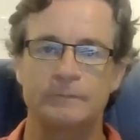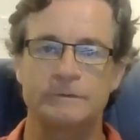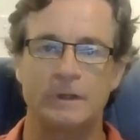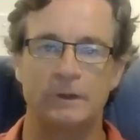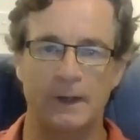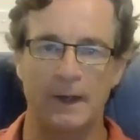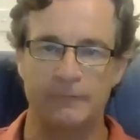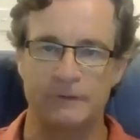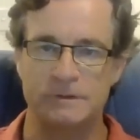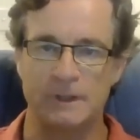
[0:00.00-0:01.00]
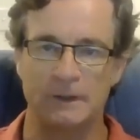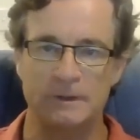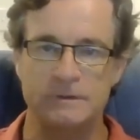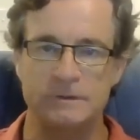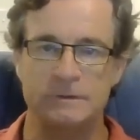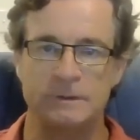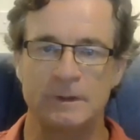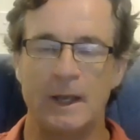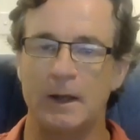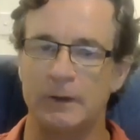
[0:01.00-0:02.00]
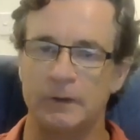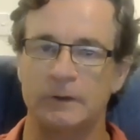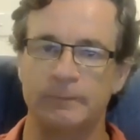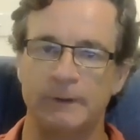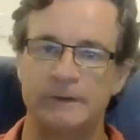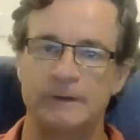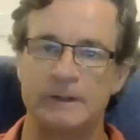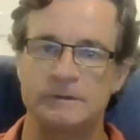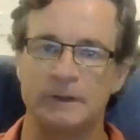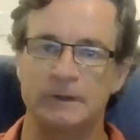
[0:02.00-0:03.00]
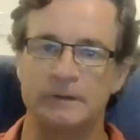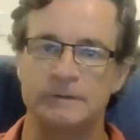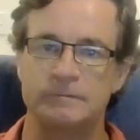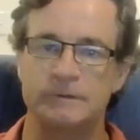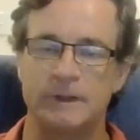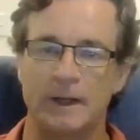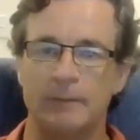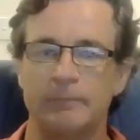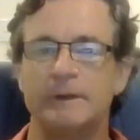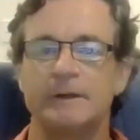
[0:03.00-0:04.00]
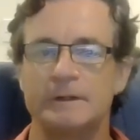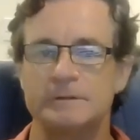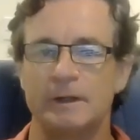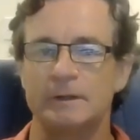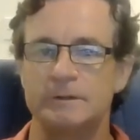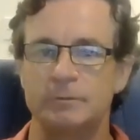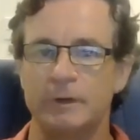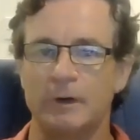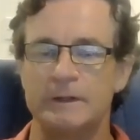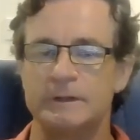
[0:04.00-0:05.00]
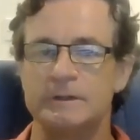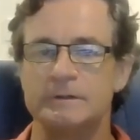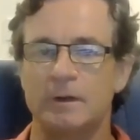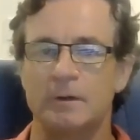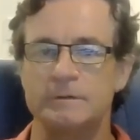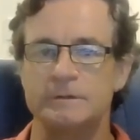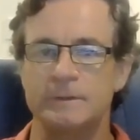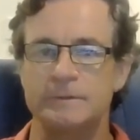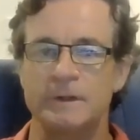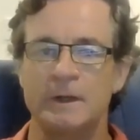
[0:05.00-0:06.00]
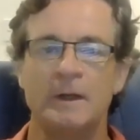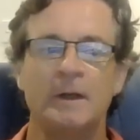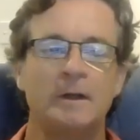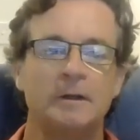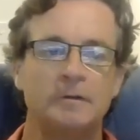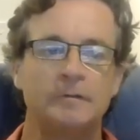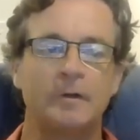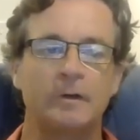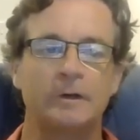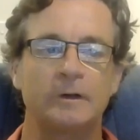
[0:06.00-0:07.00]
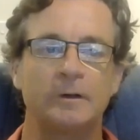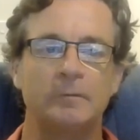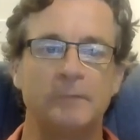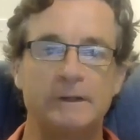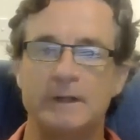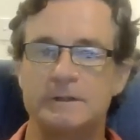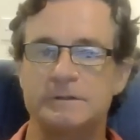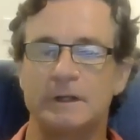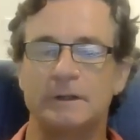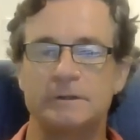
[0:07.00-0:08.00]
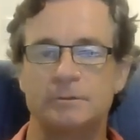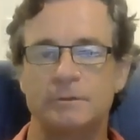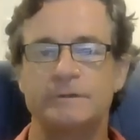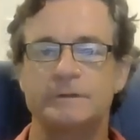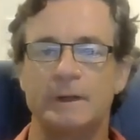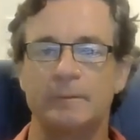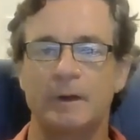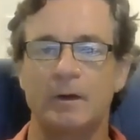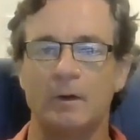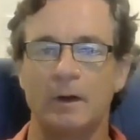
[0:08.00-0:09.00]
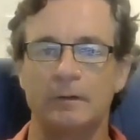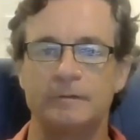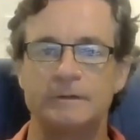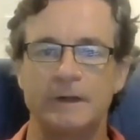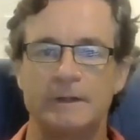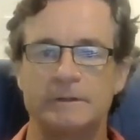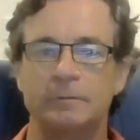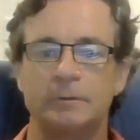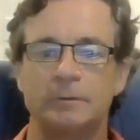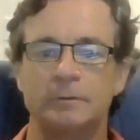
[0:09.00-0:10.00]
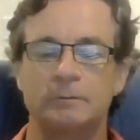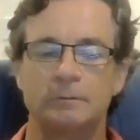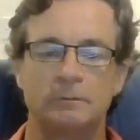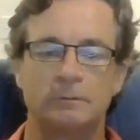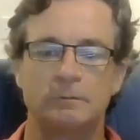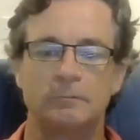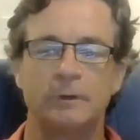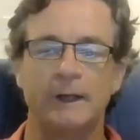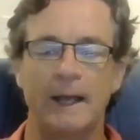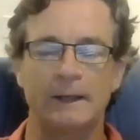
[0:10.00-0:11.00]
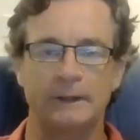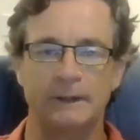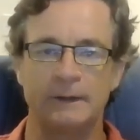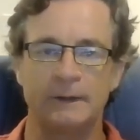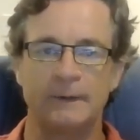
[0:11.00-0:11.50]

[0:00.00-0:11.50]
So you have the challenge. How are you going to meet that challenge? You can't meet that challenge with ideas and concepts. You've got to meet that challenge with some kind of tangible reality.